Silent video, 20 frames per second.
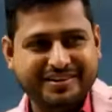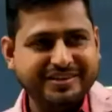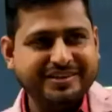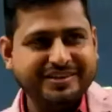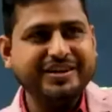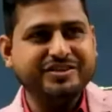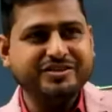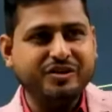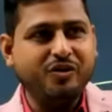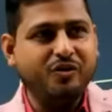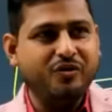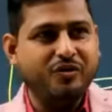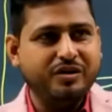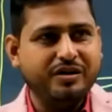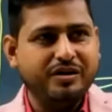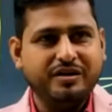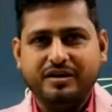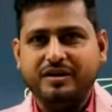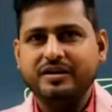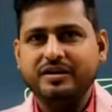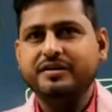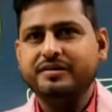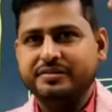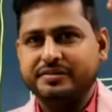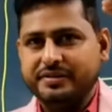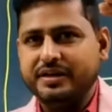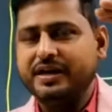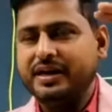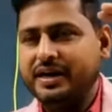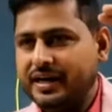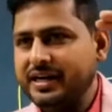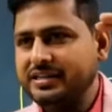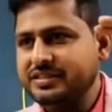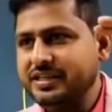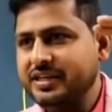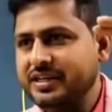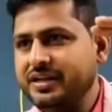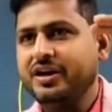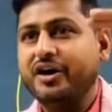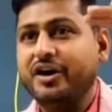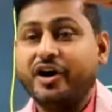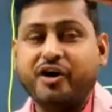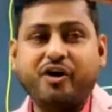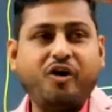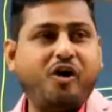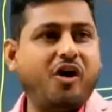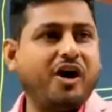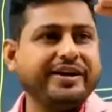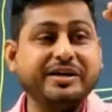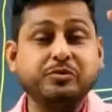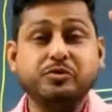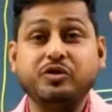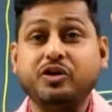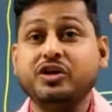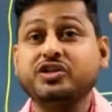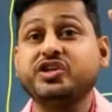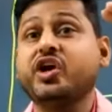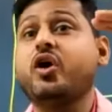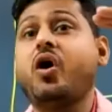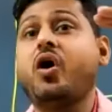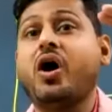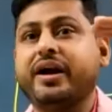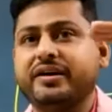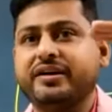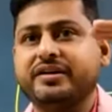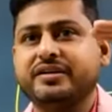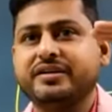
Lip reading: Yes or no? Understand? Record, that we call as a record.